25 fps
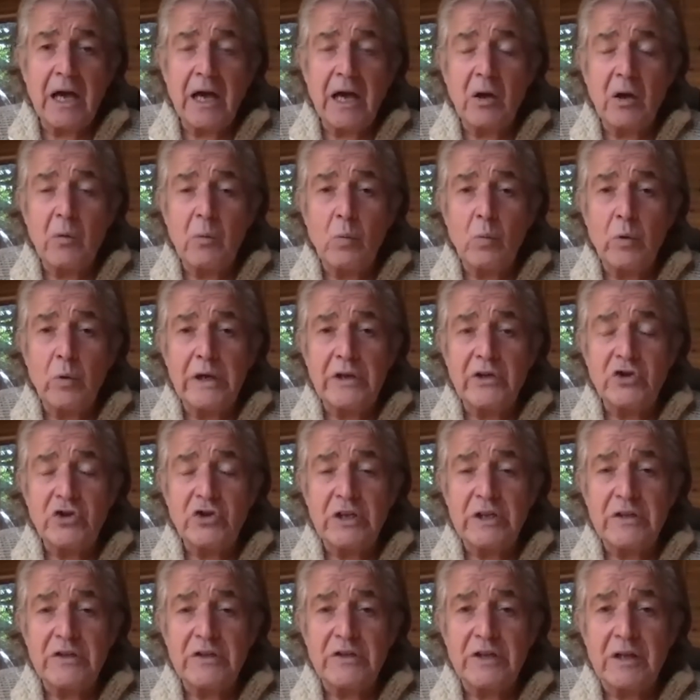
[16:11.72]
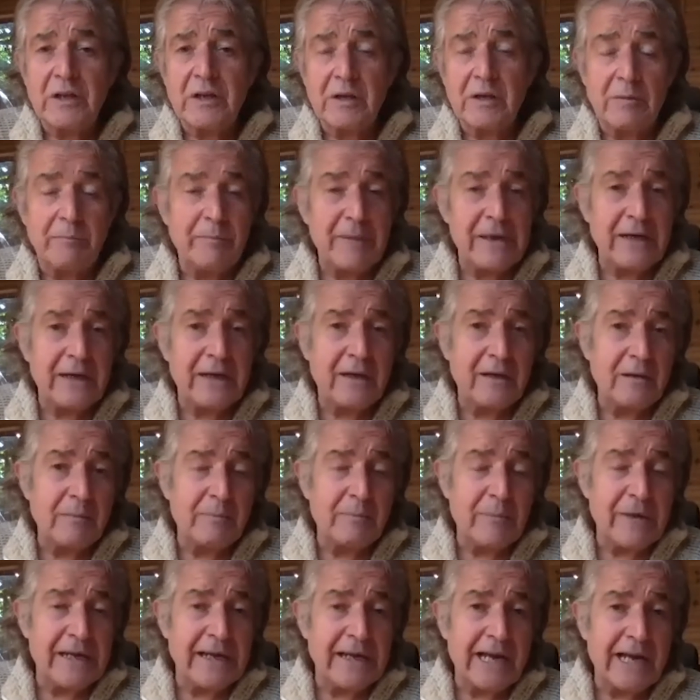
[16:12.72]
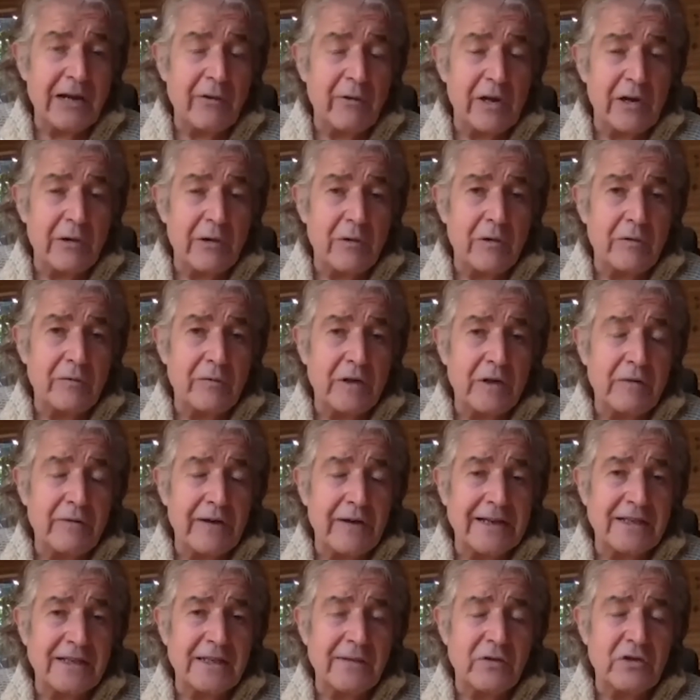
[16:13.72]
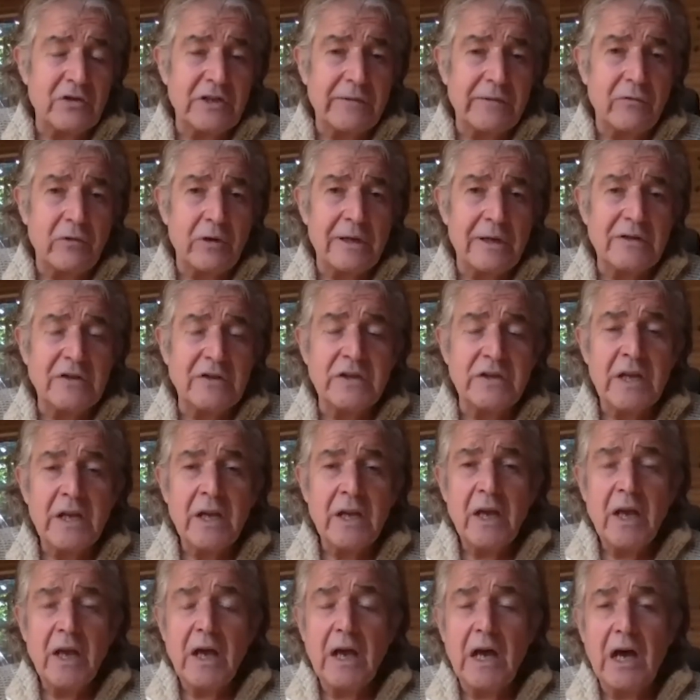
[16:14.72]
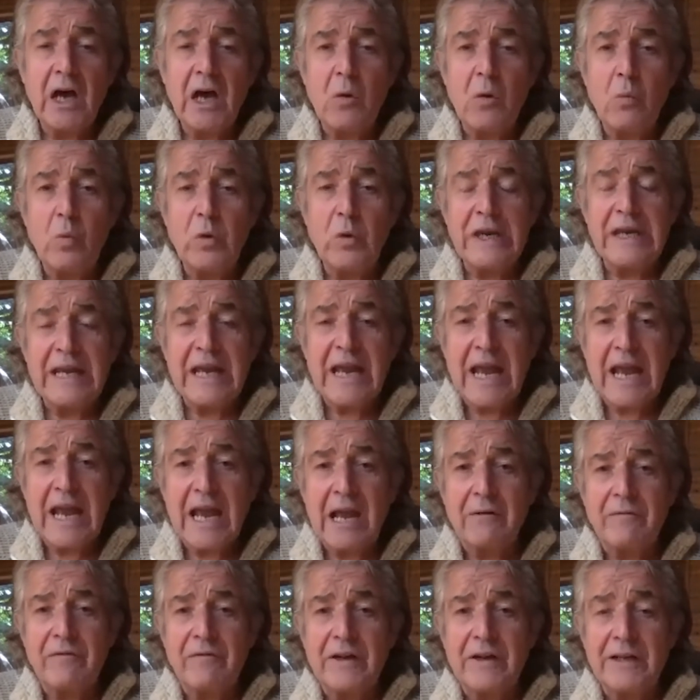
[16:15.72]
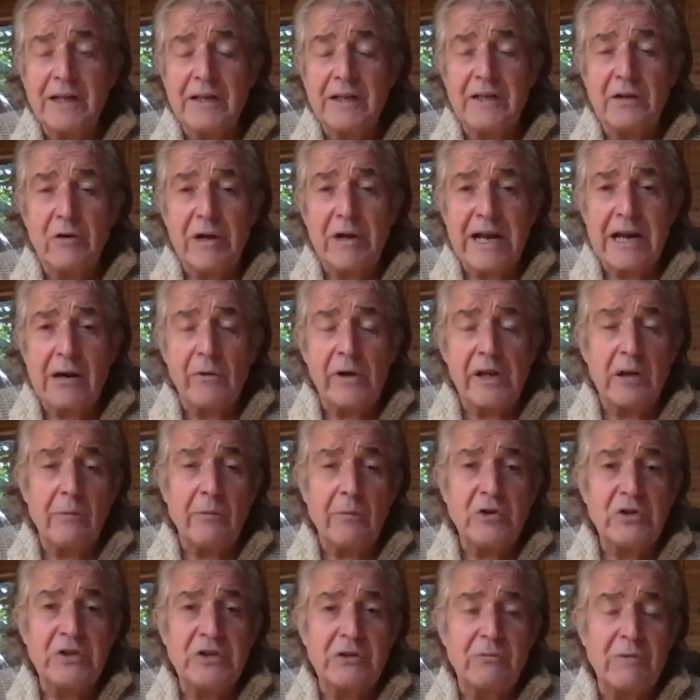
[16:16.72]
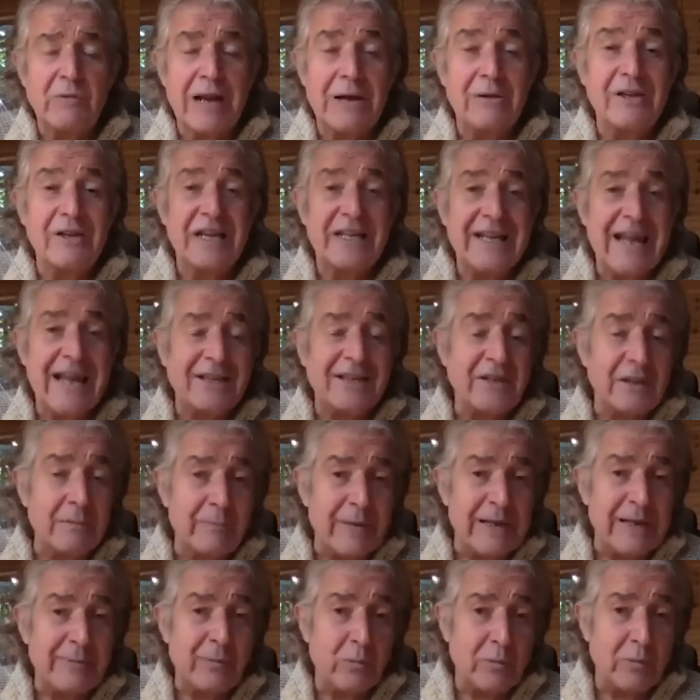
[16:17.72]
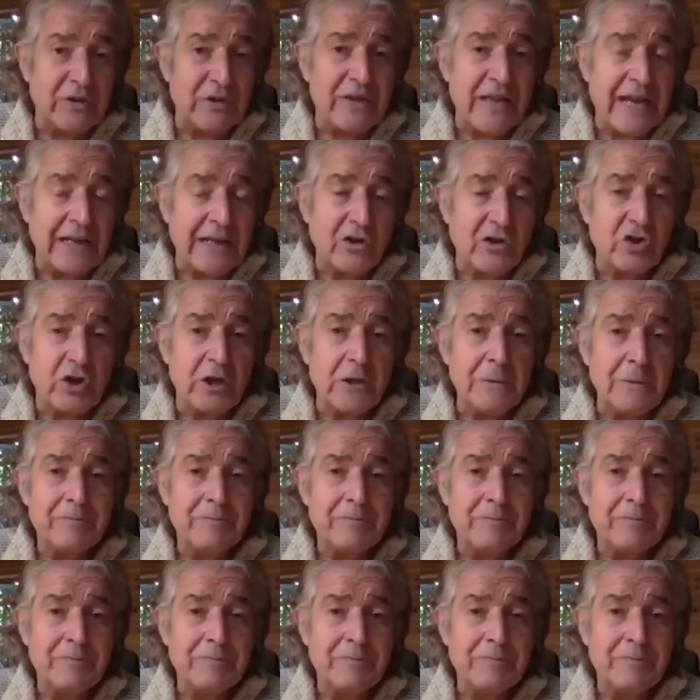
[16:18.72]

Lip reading: which is a big area of activity for us. We have another area which is around connecting people with nature,